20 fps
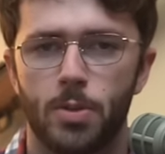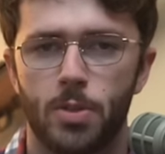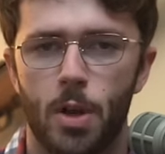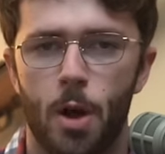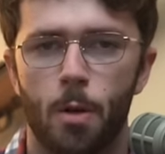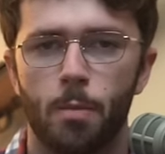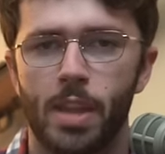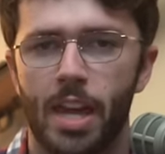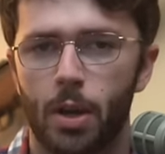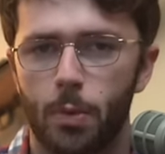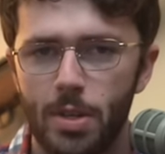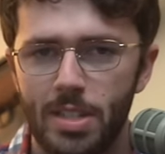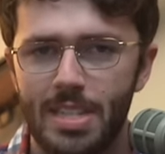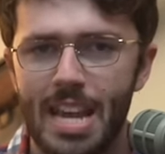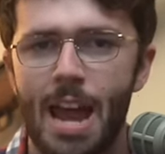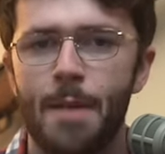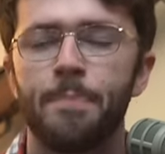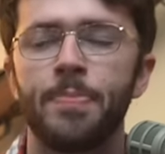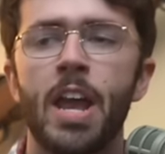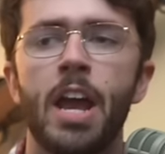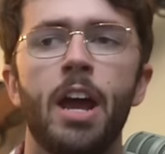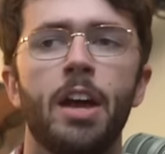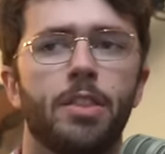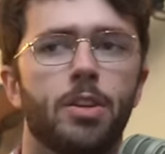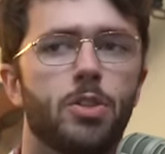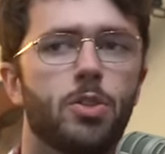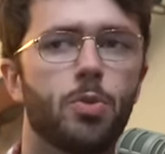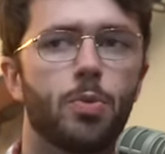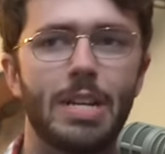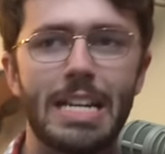So, like we said,
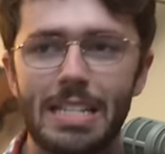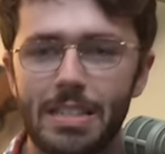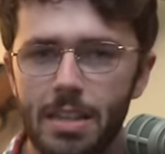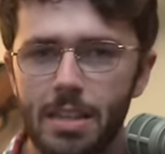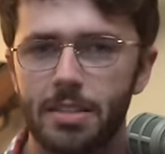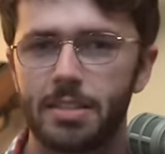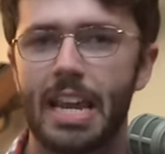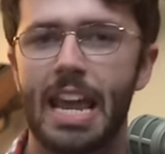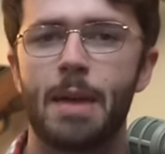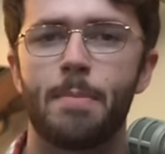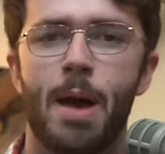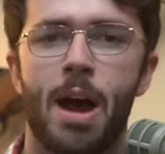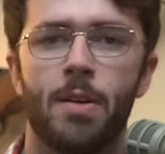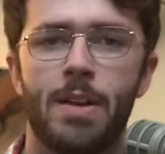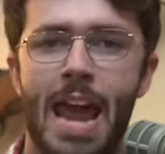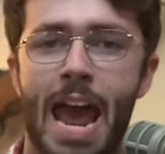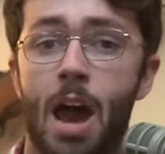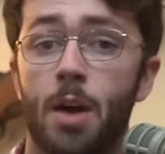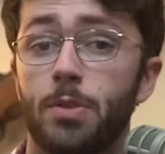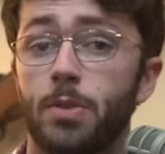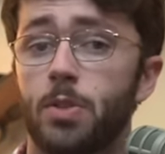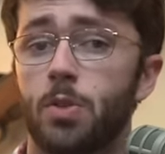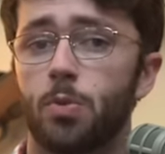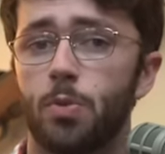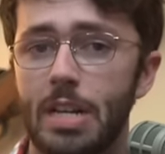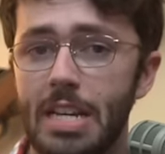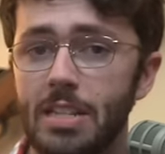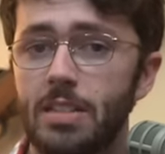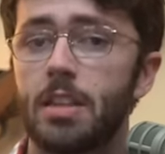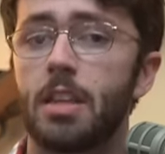there's a reason this came out now. There's a
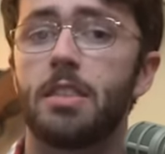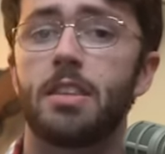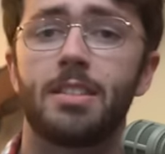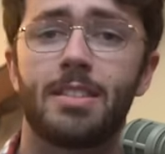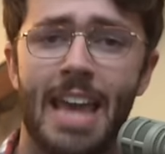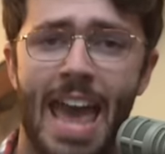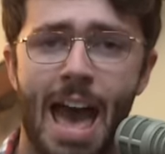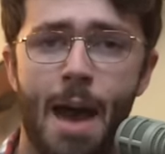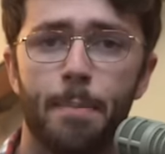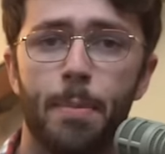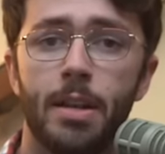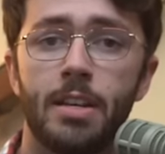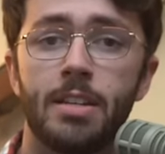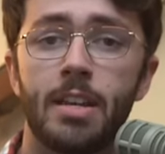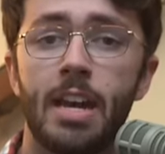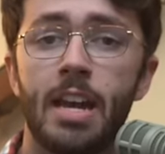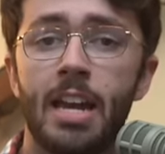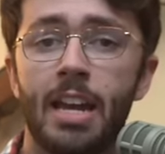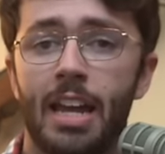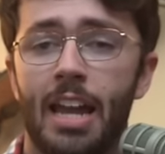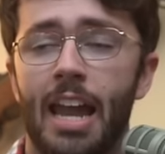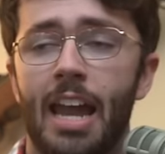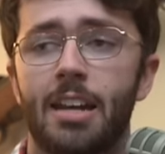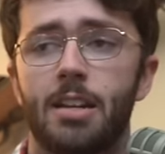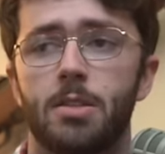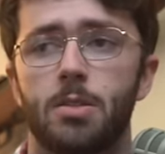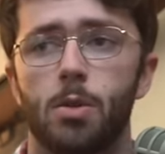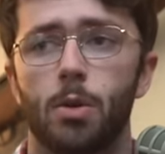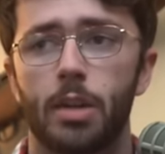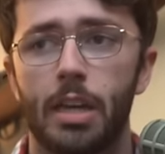reason that this happened.
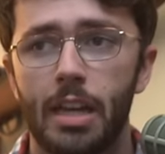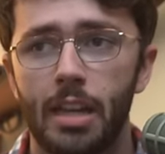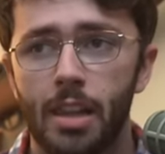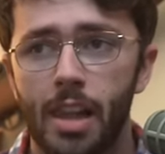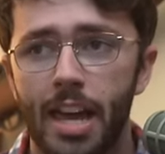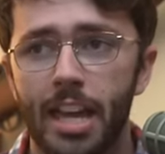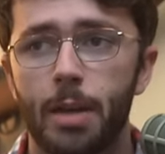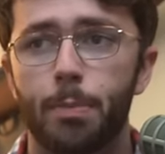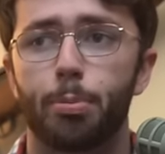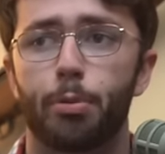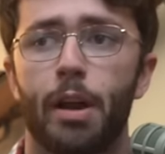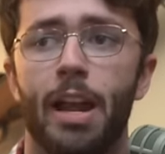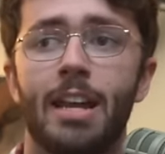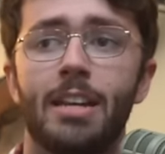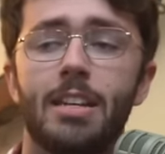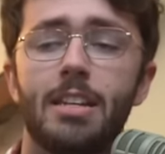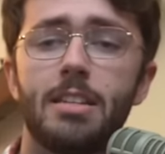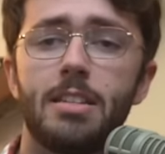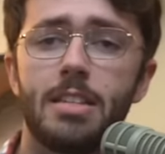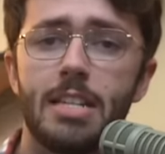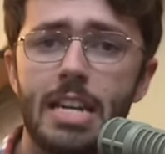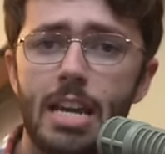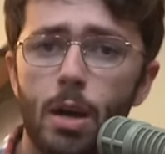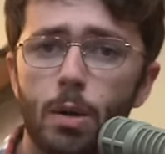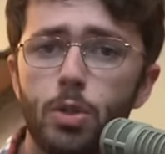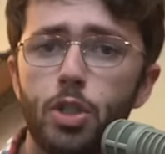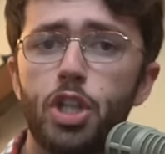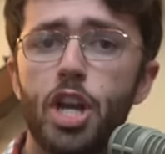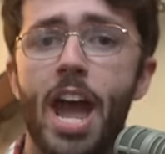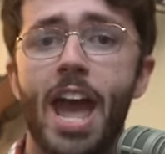And it's looking like Brandon's
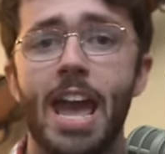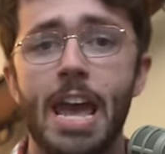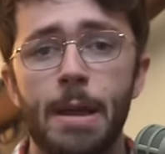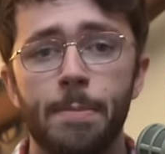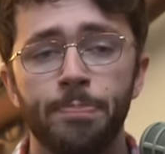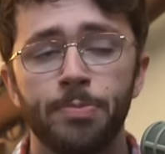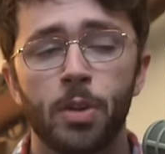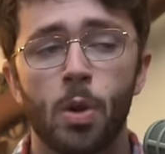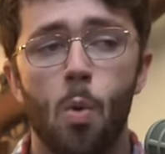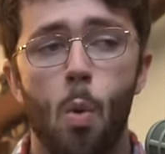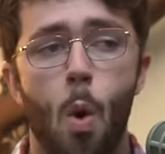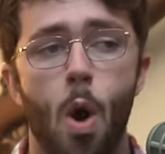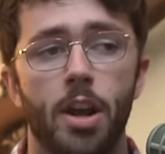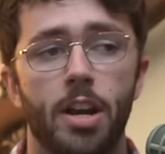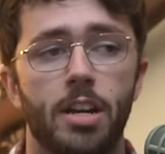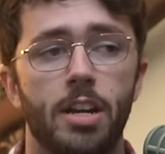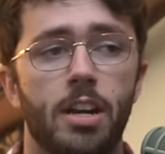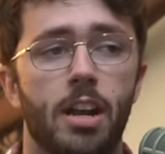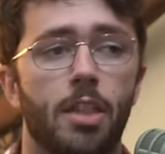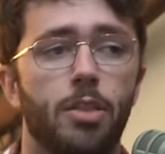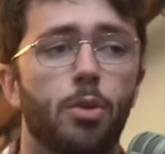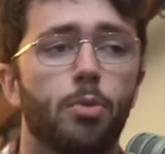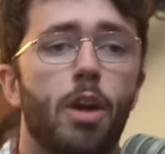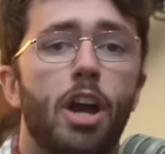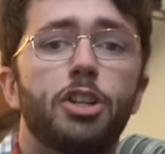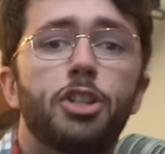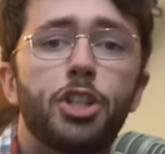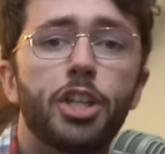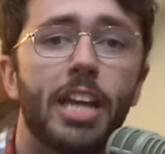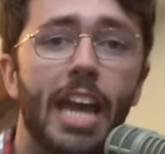DOJ wanted another
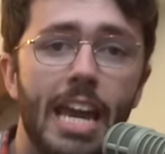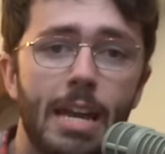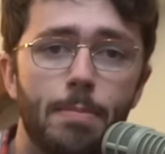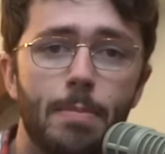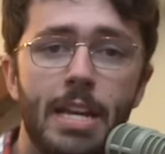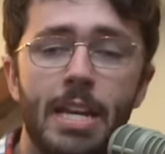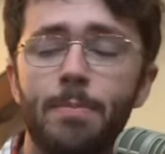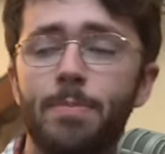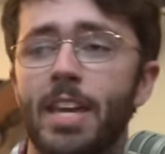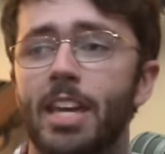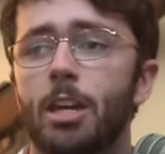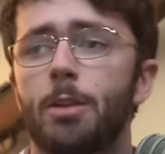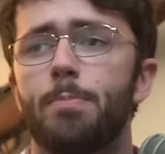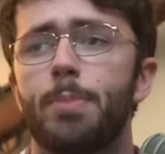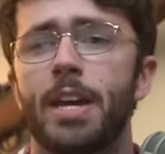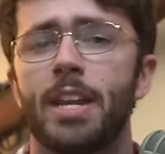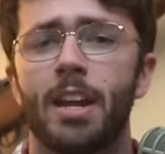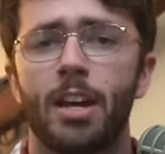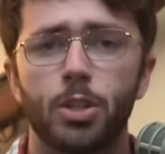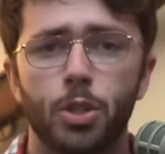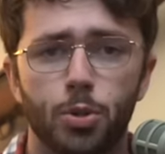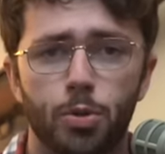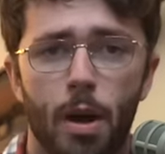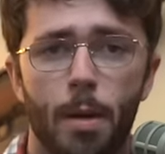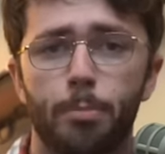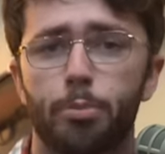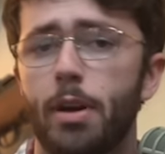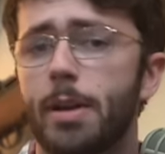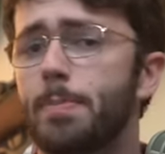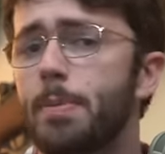Russiagate meme they could pin on
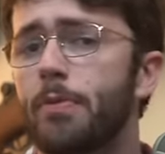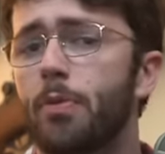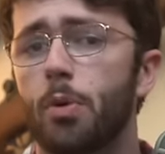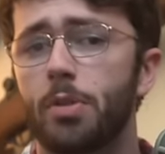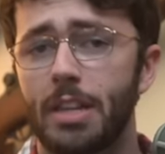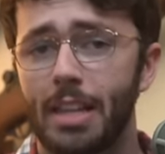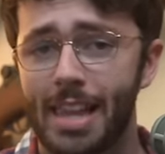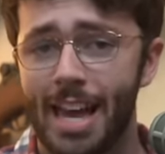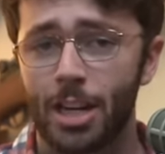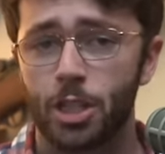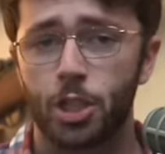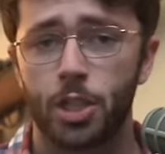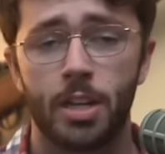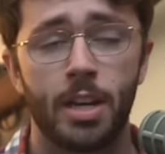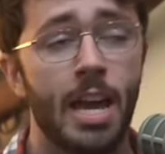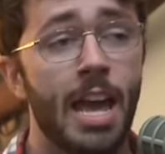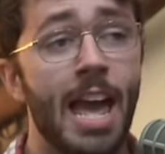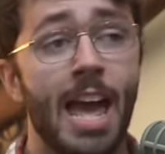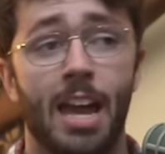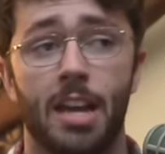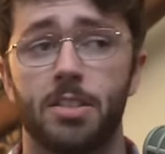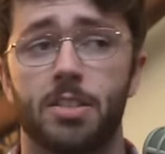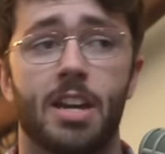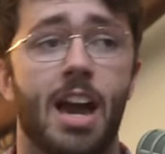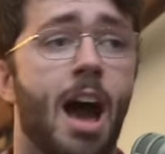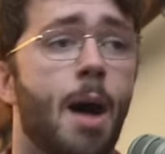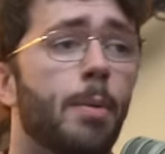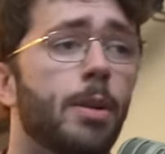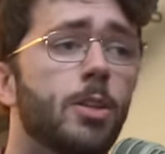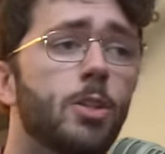Trump right before the election as
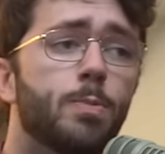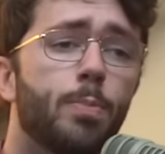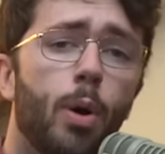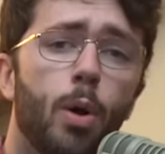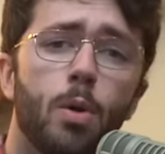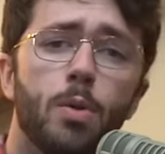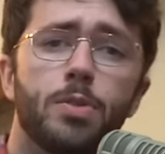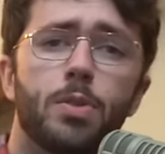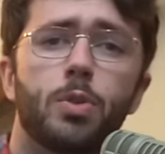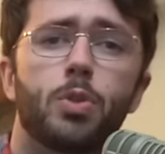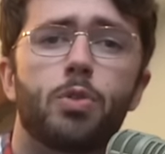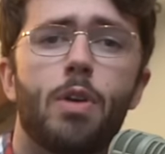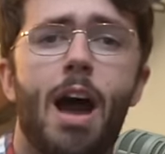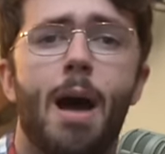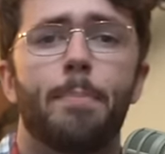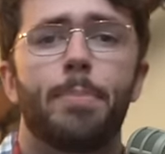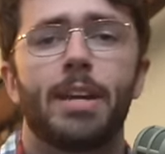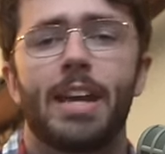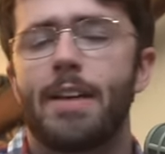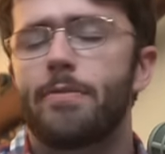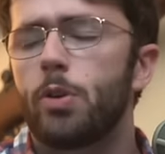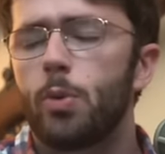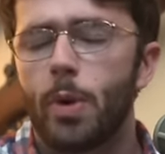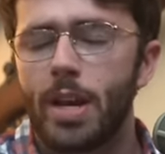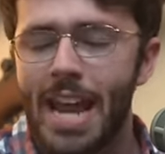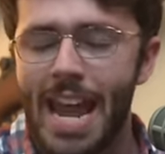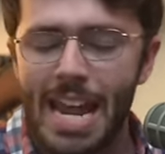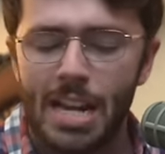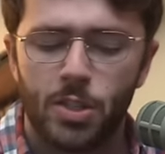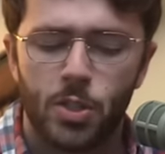Kamala's polls are dropping.
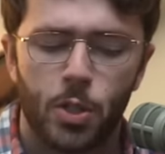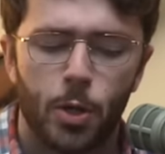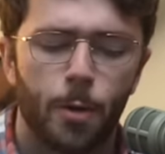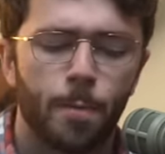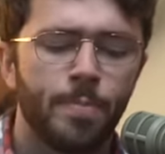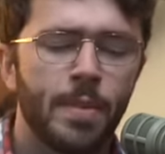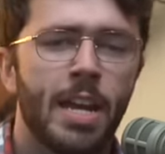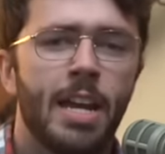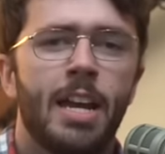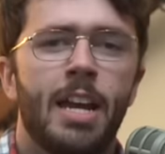Everyone hates her.